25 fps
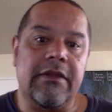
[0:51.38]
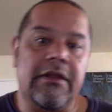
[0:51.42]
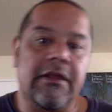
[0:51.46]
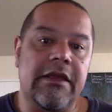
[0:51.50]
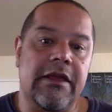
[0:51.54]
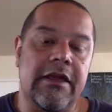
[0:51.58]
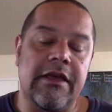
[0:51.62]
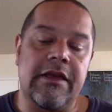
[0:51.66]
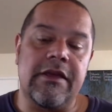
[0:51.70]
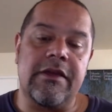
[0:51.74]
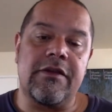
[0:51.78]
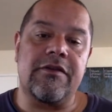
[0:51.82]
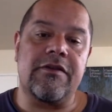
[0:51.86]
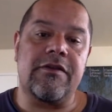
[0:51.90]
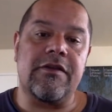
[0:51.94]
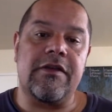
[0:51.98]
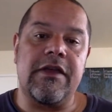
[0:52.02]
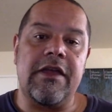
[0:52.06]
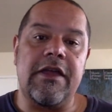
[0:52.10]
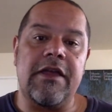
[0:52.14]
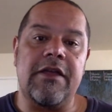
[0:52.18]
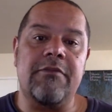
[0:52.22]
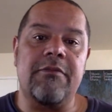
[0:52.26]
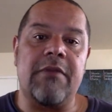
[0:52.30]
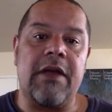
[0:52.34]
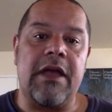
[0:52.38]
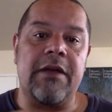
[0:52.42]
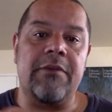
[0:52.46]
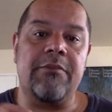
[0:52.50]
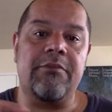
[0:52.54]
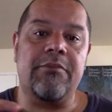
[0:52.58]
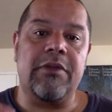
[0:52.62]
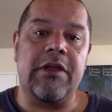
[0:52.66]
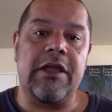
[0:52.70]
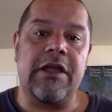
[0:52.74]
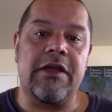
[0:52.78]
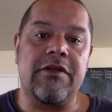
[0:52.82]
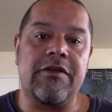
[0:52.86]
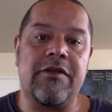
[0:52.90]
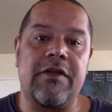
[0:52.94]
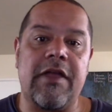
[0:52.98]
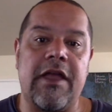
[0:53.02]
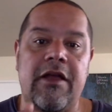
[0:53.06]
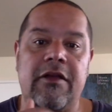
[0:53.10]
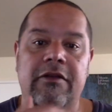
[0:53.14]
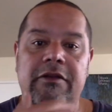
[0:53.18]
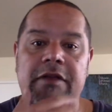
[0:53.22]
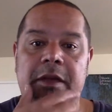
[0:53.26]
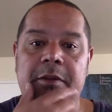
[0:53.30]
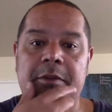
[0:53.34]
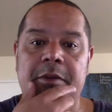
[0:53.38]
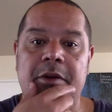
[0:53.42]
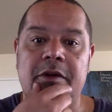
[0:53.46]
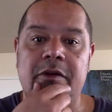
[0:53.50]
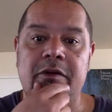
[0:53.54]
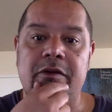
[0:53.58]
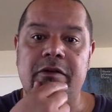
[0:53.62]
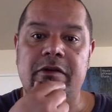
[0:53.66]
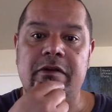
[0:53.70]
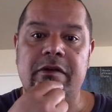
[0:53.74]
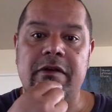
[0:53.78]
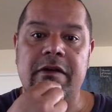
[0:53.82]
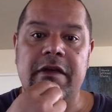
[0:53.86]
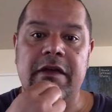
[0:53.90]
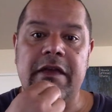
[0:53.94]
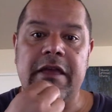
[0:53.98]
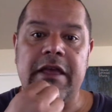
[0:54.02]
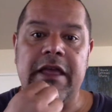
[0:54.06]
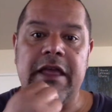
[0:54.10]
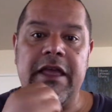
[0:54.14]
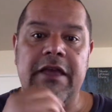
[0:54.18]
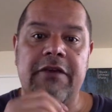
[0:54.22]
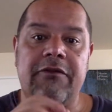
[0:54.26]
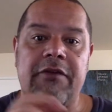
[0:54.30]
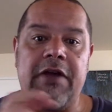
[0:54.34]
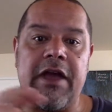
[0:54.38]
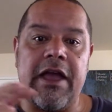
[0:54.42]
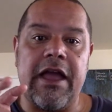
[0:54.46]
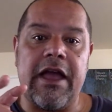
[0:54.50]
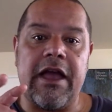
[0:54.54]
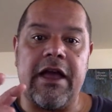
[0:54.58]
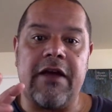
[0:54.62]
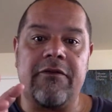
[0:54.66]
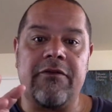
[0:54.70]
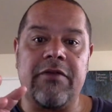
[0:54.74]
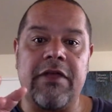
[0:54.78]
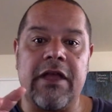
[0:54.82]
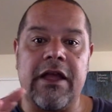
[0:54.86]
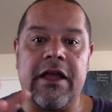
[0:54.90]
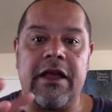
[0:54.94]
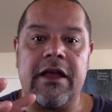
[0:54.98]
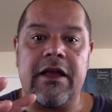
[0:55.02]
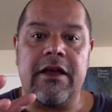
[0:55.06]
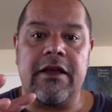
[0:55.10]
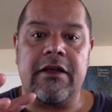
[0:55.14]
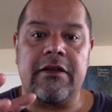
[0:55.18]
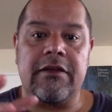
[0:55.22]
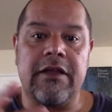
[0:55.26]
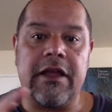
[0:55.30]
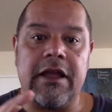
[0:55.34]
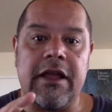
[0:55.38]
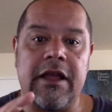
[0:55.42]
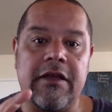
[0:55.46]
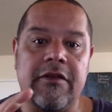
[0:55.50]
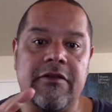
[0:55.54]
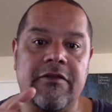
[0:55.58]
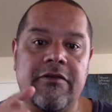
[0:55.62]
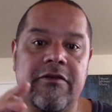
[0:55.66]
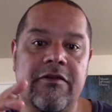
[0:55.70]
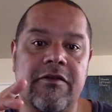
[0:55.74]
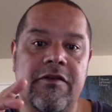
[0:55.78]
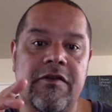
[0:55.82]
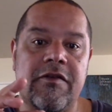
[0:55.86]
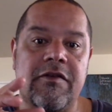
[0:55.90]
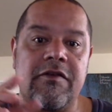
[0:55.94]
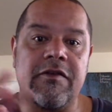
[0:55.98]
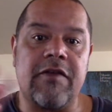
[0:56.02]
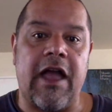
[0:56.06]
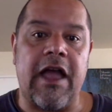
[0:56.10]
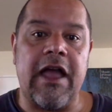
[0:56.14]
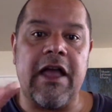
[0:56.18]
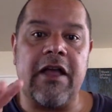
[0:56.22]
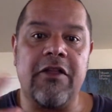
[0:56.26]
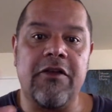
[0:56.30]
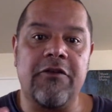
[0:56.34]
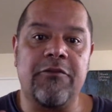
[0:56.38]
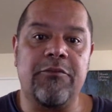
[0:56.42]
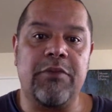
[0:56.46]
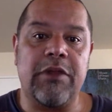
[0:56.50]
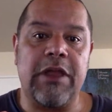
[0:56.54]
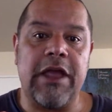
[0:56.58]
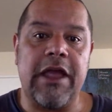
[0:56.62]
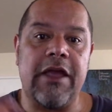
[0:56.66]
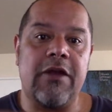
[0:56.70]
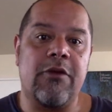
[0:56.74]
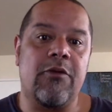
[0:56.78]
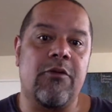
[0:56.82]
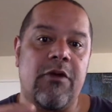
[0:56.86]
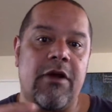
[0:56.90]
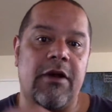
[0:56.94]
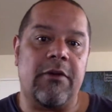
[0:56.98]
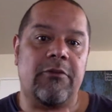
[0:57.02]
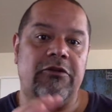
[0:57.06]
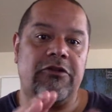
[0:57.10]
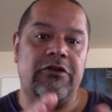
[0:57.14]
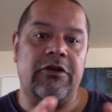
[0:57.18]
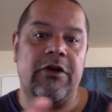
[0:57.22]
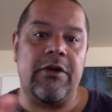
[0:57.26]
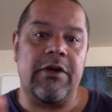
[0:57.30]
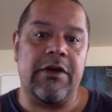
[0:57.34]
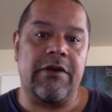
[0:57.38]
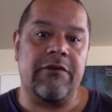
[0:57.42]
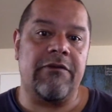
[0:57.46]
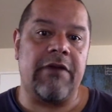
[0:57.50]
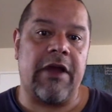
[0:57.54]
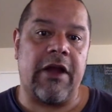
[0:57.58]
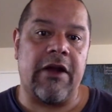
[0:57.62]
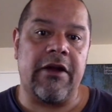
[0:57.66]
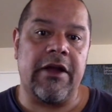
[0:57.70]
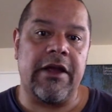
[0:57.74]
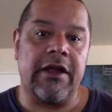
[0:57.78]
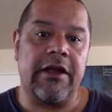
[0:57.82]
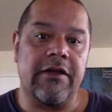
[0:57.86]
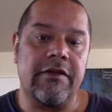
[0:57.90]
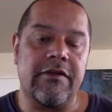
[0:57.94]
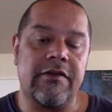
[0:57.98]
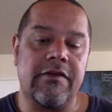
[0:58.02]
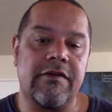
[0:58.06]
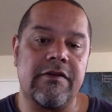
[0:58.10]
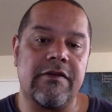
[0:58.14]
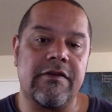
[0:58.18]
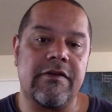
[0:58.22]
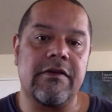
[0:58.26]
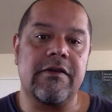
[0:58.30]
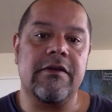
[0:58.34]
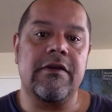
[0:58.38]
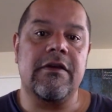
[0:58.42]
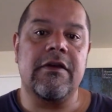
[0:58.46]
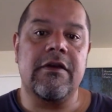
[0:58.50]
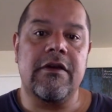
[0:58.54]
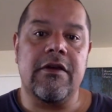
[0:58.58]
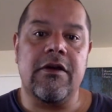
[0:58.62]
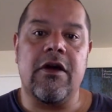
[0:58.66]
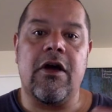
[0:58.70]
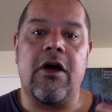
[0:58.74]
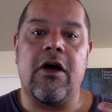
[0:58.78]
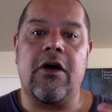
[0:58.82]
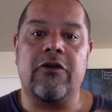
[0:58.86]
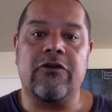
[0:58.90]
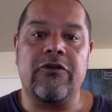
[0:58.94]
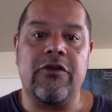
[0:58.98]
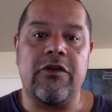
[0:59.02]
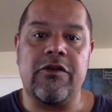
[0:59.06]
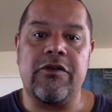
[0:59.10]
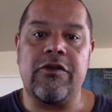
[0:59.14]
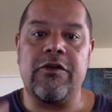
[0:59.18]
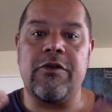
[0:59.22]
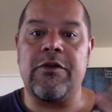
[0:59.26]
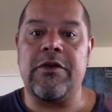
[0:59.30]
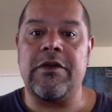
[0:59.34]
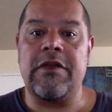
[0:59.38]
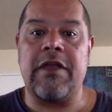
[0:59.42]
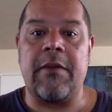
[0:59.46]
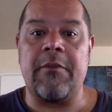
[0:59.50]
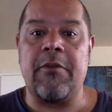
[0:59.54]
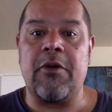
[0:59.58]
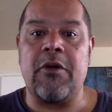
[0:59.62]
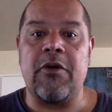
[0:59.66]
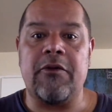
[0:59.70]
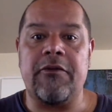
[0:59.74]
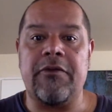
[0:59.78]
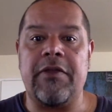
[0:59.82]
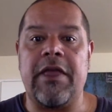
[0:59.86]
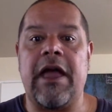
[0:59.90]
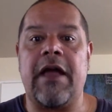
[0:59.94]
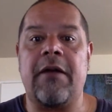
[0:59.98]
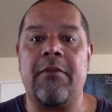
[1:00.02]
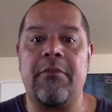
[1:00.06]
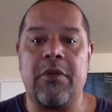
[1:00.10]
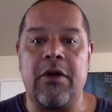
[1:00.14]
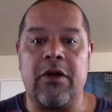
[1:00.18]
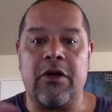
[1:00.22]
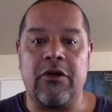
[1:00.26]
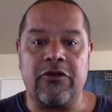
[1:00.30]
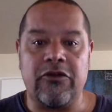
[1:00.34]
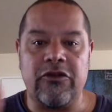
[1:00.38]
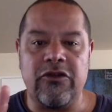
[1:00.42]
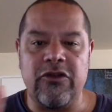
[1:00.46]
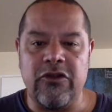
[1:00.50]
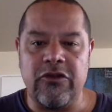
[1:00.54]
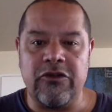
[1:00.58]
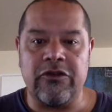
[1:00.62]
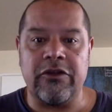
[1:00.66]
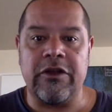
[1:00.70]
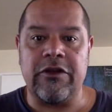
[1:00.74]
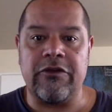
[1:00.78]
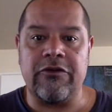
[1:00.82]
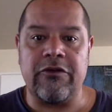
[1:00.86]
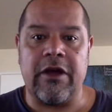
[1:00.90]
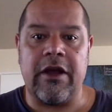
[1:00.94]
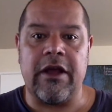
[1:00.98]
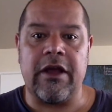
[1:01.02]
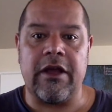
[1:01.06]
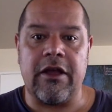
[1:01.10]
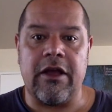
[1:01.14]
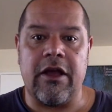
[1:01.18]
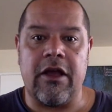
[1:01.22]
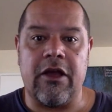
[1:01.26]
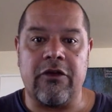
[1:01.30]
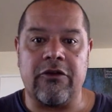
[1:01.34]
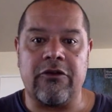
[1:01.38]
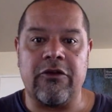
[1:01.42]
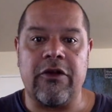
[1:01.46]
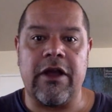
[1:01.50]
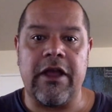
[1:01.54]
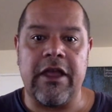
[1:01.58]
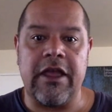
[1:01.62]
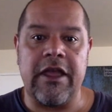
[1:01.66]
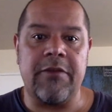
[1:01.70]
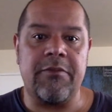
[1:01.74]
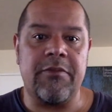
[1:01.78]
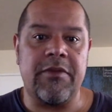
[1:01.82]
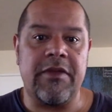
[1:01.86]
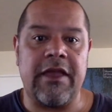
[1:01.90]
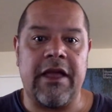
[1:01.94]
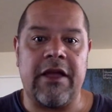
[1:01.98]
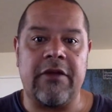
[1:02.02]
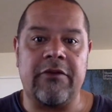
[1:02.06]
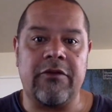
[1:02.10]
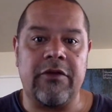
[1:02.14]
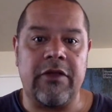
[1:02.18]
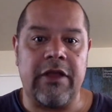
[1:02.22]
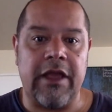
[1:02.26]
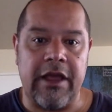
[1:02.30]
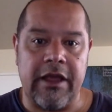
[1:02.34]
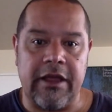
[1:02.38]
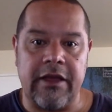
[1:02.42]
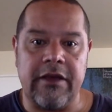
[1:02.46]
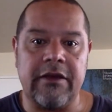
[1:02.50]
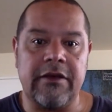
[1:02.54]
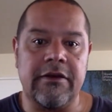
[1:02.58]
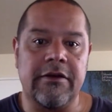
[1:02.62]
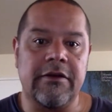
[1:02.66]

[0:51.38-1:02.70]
is in my blade style demos, if I have like a style of blade where I'm showing variants, I'll just do a demo of that. But I'll try and keep it down to like